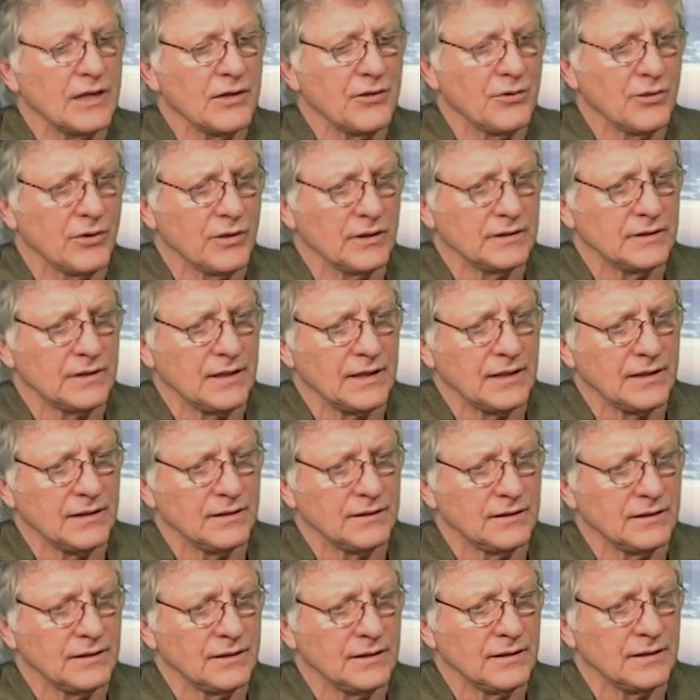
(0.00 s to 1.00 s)
thought
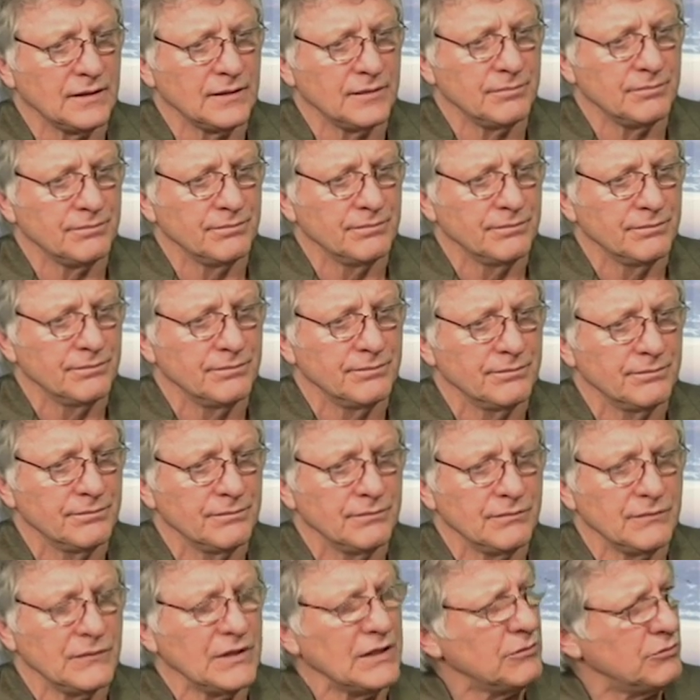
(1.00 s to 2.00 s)
that
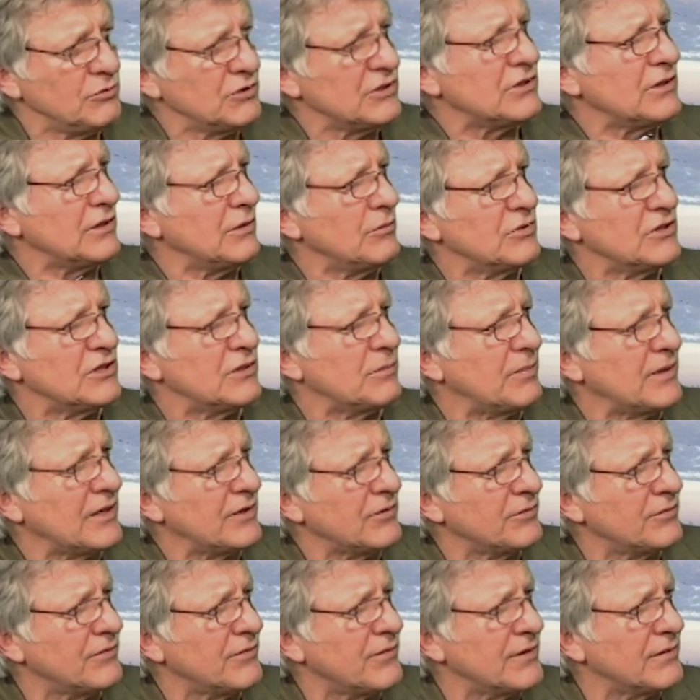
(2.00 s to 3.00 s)
it was a
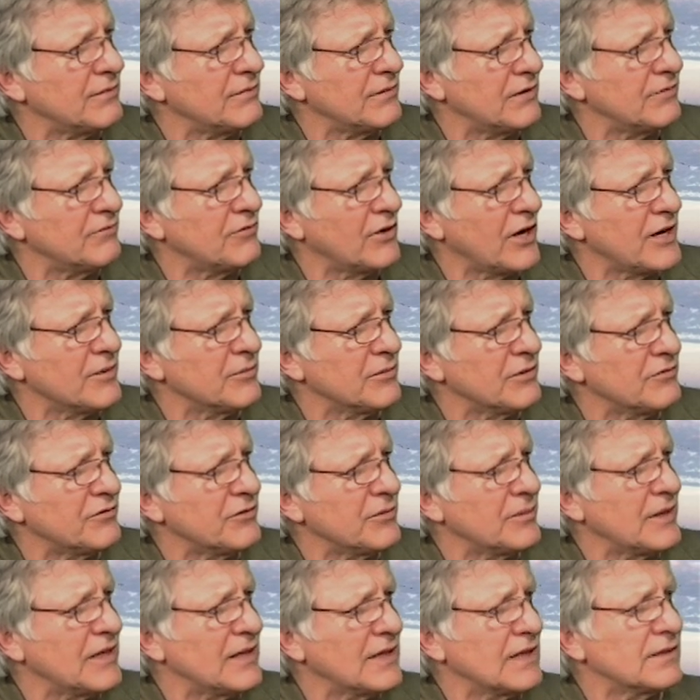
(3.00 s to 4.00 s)
better environment
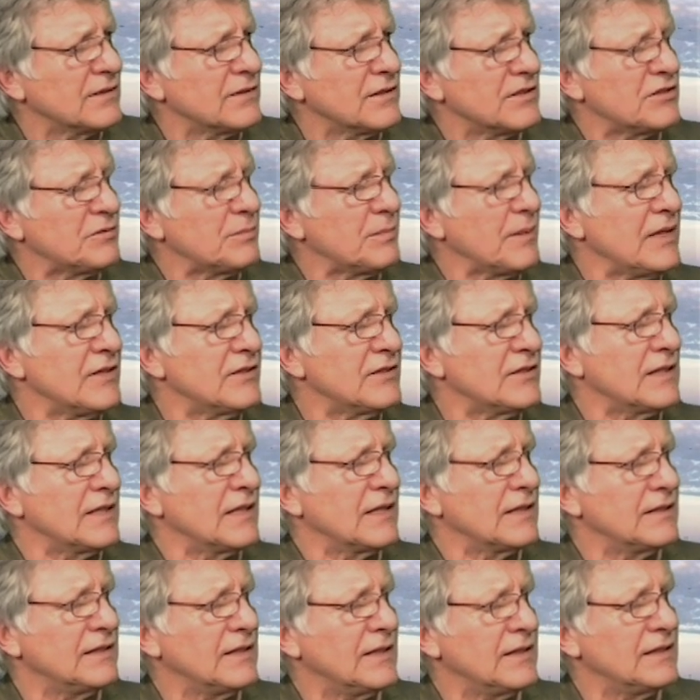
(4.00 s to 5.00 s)
for me. I like the space. I
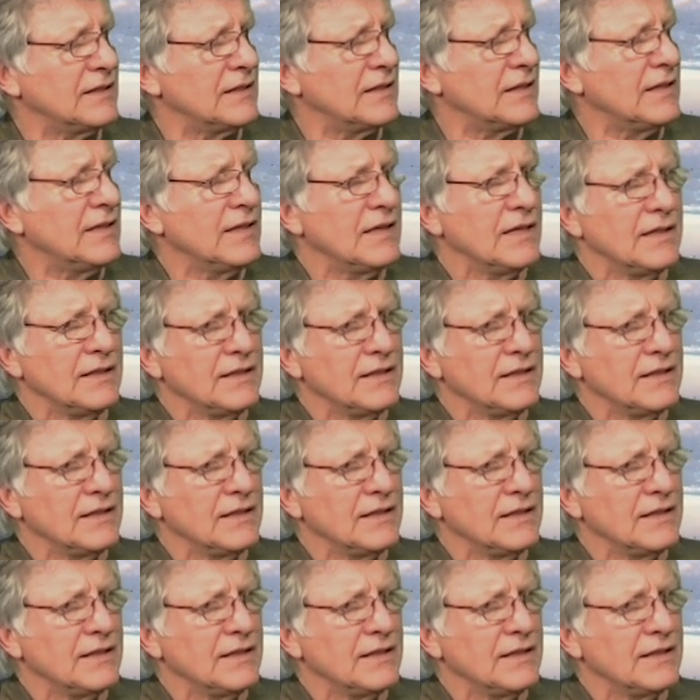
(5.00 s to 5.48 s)
like the idea.